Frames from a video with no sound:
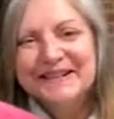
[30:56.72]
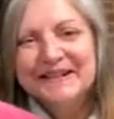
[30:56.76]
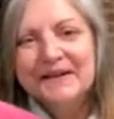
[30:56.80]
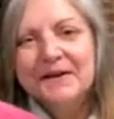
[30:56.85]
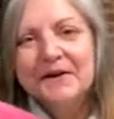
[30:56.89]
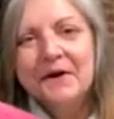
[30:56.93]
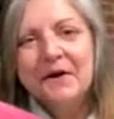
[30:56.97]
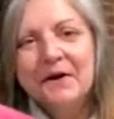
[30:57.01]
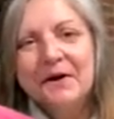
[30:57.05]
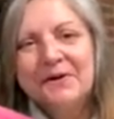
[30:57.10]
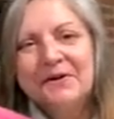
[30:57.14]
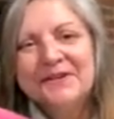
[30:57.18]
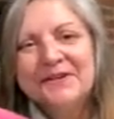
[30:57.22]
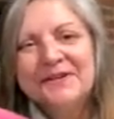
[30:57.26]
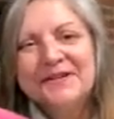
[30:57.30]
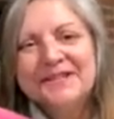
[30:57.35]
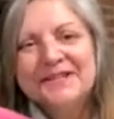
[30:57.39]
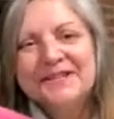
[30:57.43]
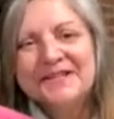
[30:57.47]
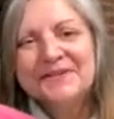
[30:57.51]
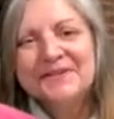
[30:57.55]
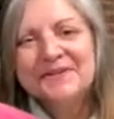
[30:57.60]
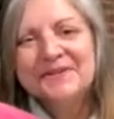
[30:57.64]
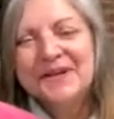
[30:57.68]
No,
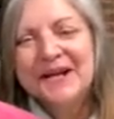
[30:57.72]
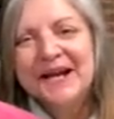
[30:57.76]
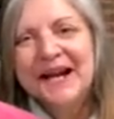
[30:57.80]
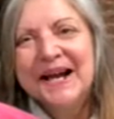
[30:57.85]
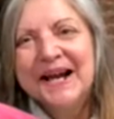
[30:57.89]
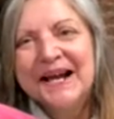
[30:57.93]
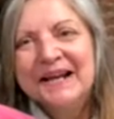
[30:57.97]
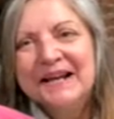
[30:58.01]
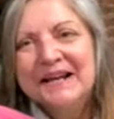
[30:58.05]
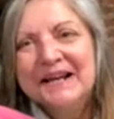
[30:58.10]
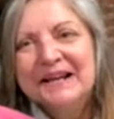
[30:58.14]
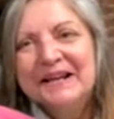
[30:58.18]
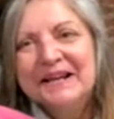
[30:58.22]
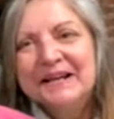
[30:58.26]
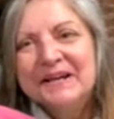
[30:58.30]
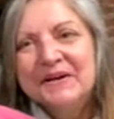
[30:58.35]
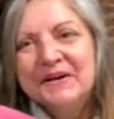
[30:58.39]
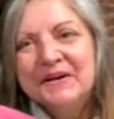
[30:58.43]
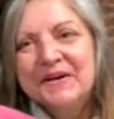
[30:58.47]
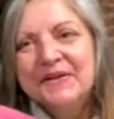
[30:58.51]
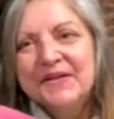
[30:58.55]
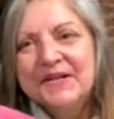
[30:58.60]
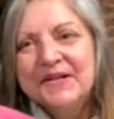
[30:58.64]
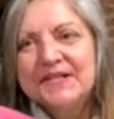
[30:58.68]
it's okay.
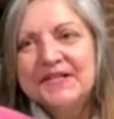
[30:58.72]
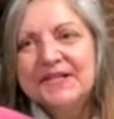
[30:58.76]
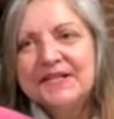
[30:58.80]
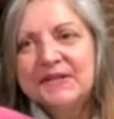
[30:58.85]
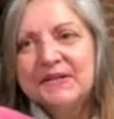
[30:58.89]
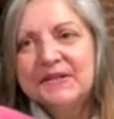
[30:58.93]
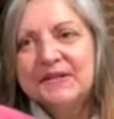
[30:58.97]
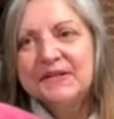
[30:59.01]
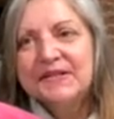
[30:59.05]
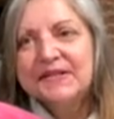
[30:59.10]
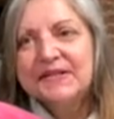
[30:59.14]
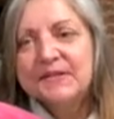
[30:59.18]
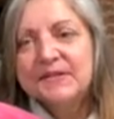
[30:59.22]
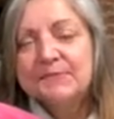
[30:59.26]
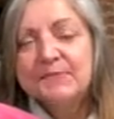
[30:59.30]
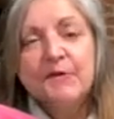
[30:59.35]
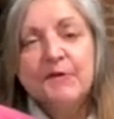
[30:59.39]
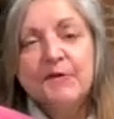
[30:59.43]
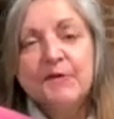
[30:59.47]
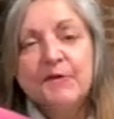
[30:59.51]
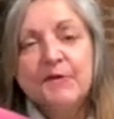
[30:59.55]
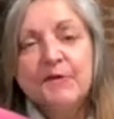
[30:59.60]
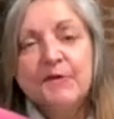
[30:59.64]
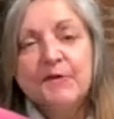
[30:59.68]
But this is
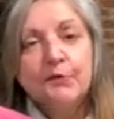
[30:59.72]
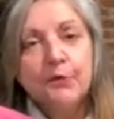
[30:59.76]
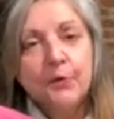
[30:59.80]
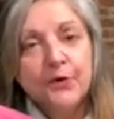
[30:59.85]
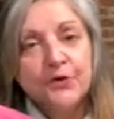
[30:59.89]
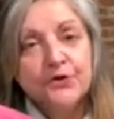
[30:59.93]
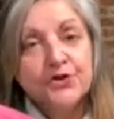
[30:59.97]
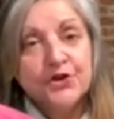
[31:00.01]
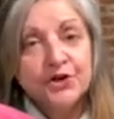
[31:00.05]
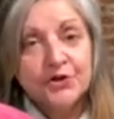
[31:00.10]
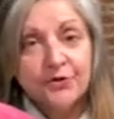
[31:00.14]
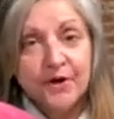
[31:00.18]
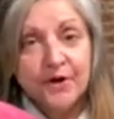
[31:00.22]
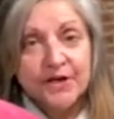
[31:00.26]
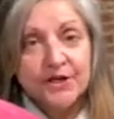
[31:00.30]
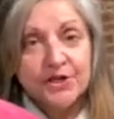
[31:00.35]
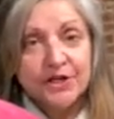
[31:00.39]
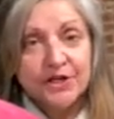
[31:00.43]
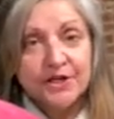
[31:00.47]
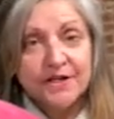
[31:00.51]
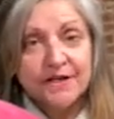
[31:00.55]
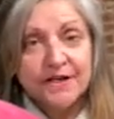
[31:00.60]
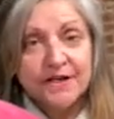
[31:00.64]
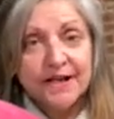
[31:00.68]
my 4th
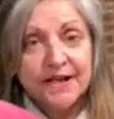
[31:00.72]
generation,